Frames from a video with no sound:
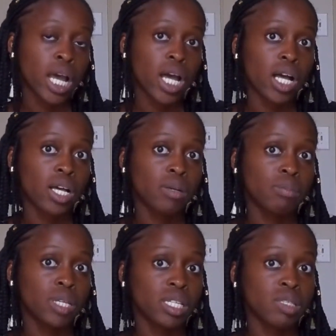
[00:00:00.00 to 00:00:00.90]

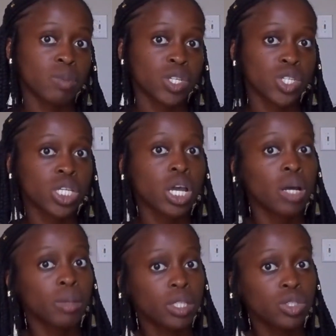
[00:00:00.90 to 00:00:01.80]
Um, especially
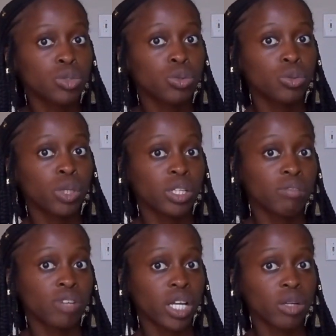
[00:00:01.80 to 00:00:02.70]
coming into an
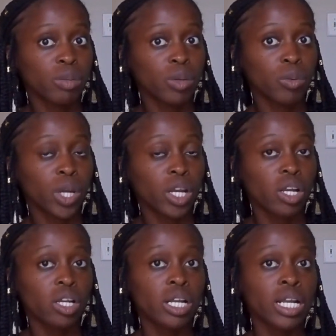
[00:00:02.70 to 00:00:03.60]
environment
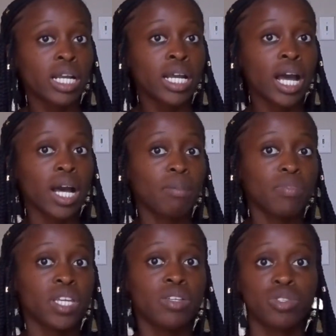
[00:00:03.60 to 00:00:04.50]
where um,
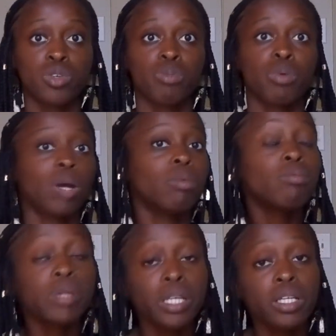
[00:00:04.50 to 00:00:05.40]
things are
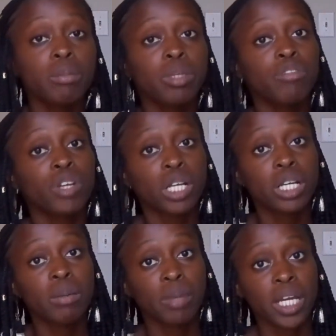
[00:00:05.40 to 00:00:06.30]
probably going to be very
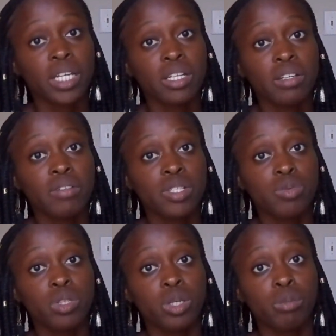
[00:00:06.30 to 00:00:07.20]
competitive, it's
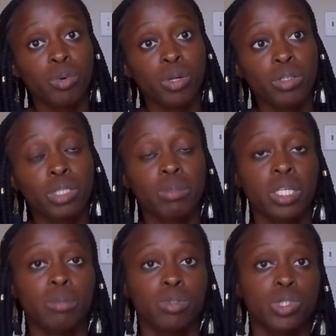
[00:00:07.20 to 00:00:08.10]
really important to
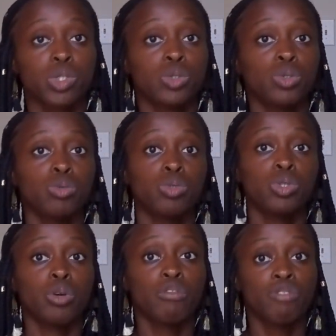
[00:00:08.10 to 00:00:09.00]
be able to,
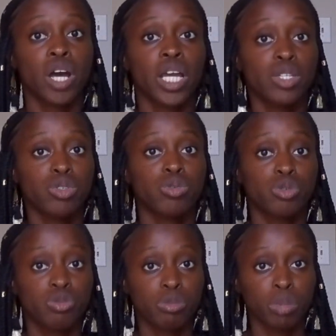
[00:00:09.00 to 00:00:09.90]
you know, find your
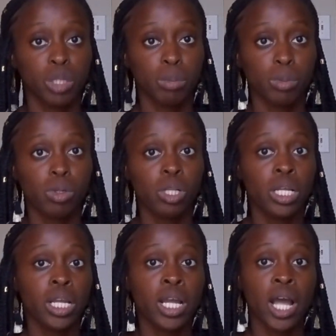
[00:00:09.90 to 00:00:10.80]
group of people
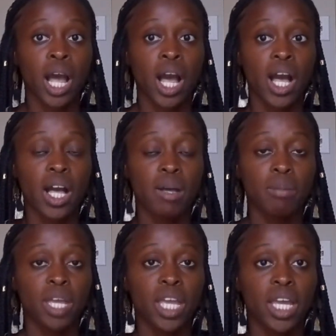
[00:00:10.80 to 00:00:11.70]

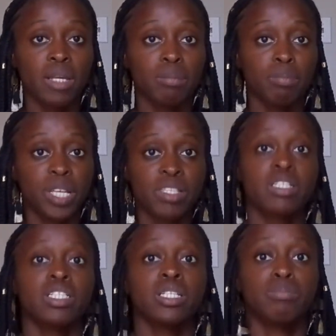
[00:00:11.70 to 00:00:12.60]
um, and
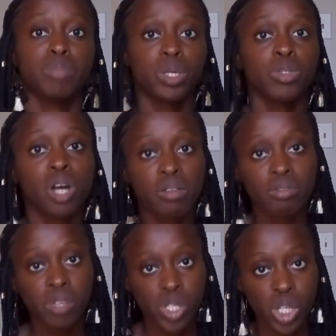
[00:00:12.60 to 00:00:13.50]
basically build off
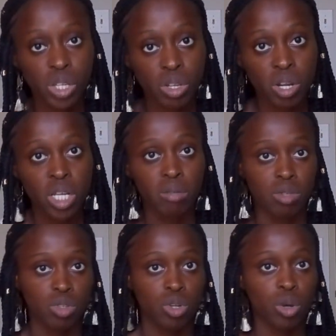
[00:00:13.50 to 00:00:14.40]
of each other. And,
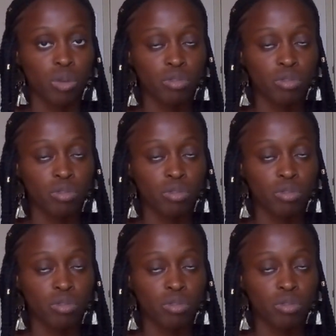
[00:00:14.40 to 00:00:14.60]
you know,